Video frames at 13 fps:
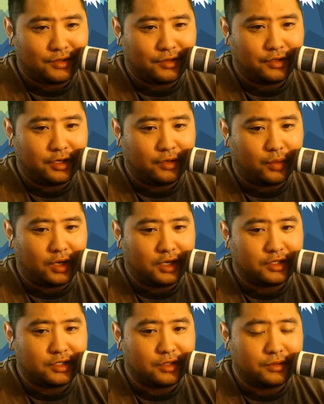earlier where
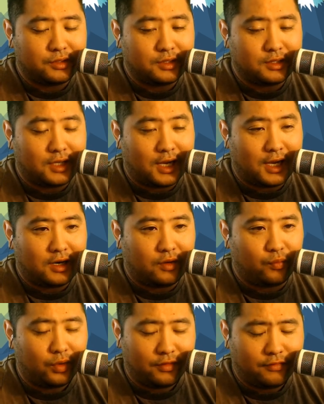it shows that
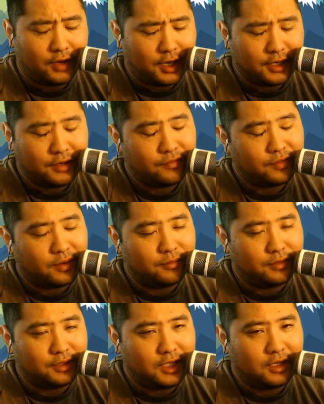Rafan
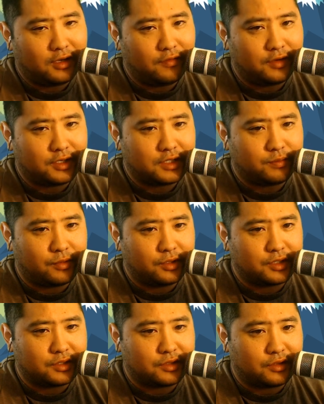from League of
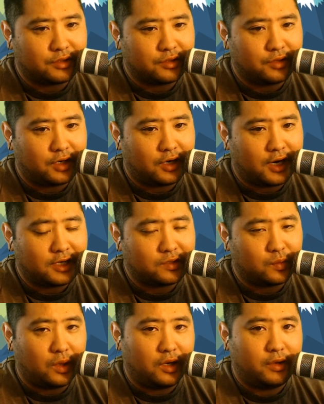Explorers is also there
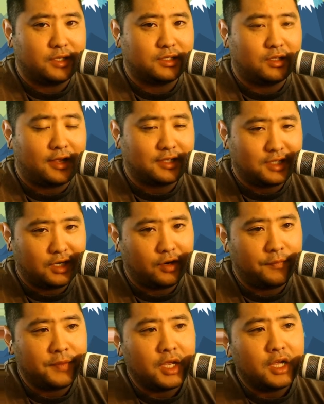as well as the last hero.